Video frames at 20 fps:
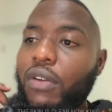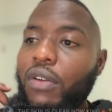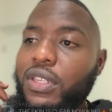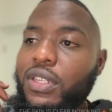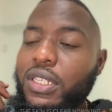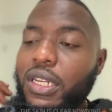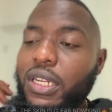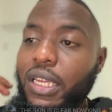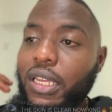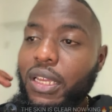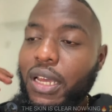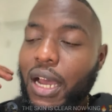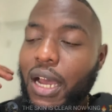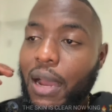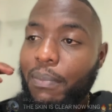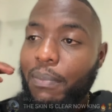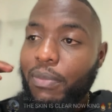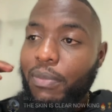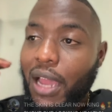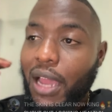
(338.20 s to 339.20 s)
obviously
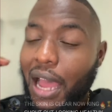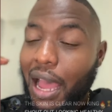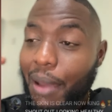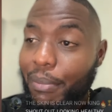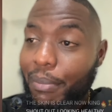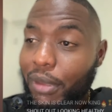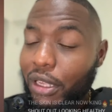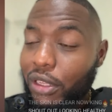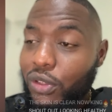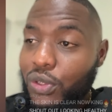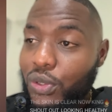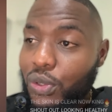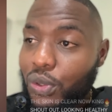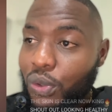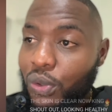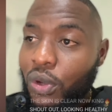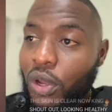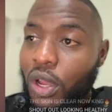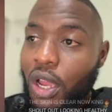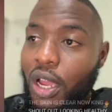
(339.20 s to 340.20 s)
come
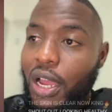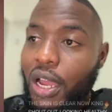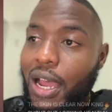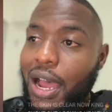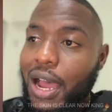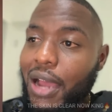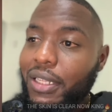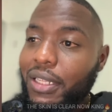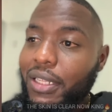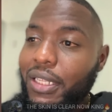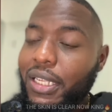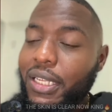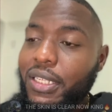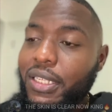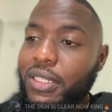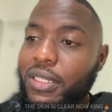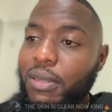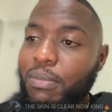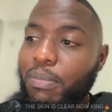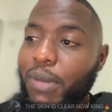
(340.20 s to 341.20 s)
into
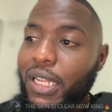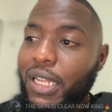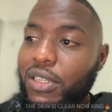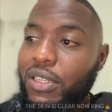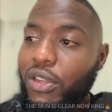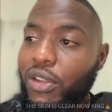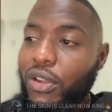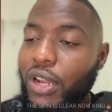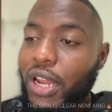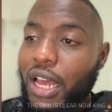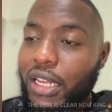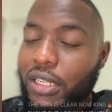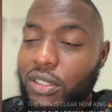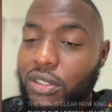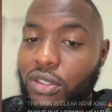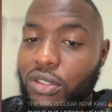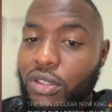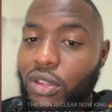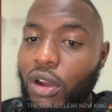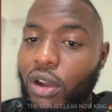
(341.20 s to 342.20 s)
these particular
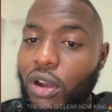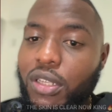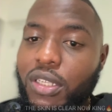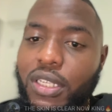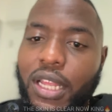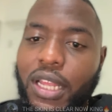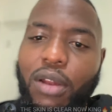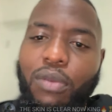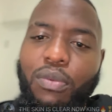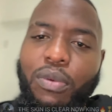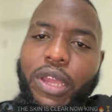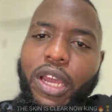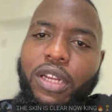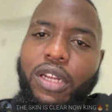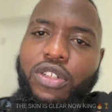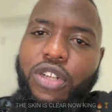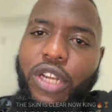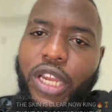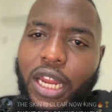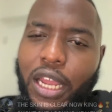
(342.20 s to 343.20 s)
stocks that we
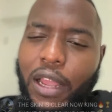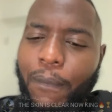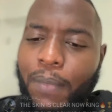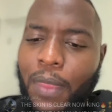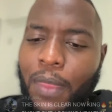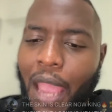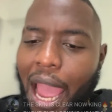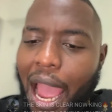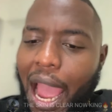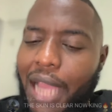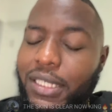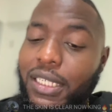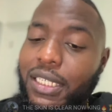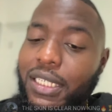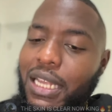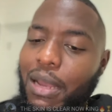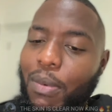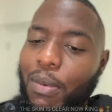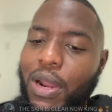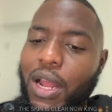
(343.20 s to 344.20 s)
are trading. I
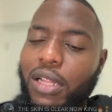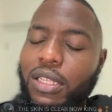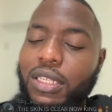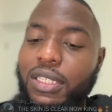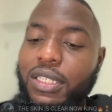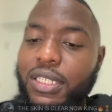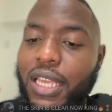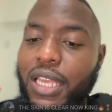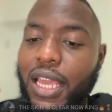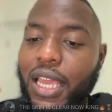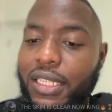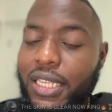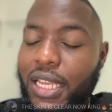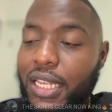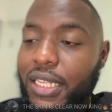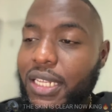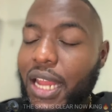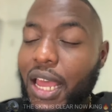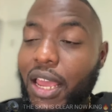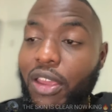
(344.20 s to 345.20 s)
see someone else is saying
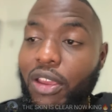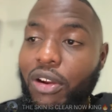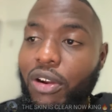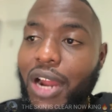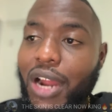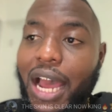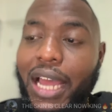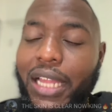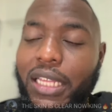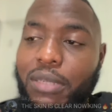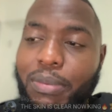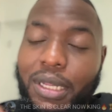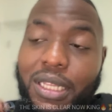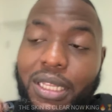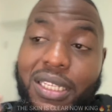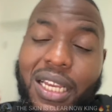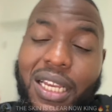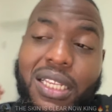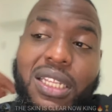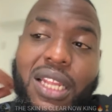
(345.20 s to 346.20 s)
Tesla. You're right,
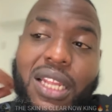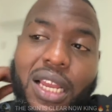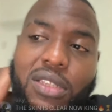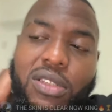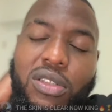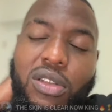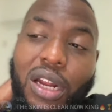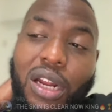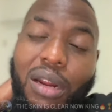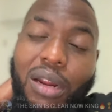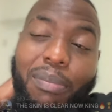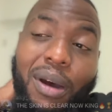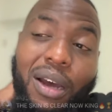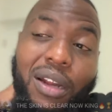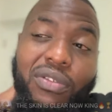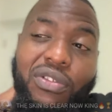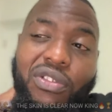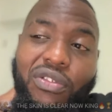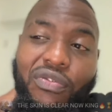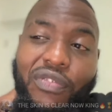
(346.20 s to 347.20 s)
but Tesla is not a
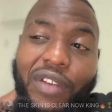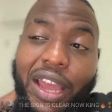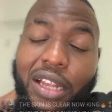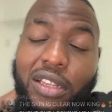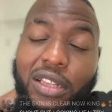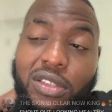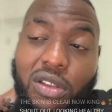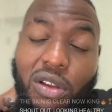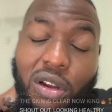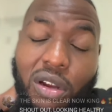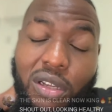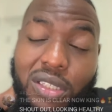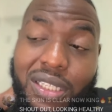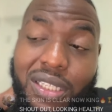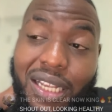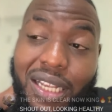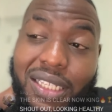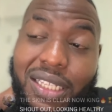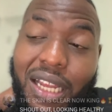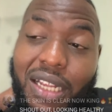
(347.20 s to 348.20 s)
part of the FANG stocks.
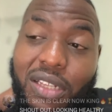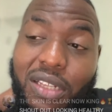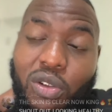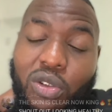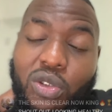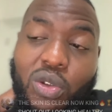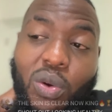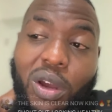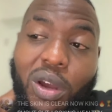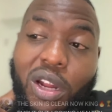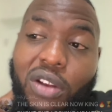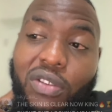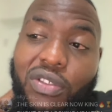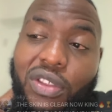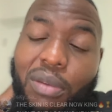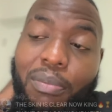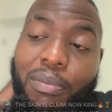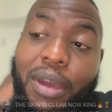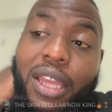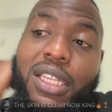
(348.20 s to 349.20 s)
Tesla is also one
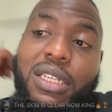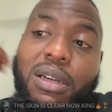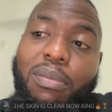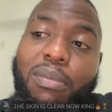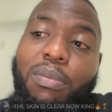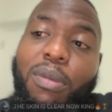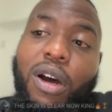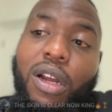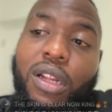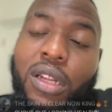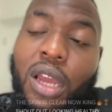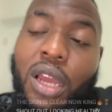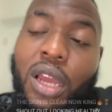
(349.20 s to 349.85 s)
of the major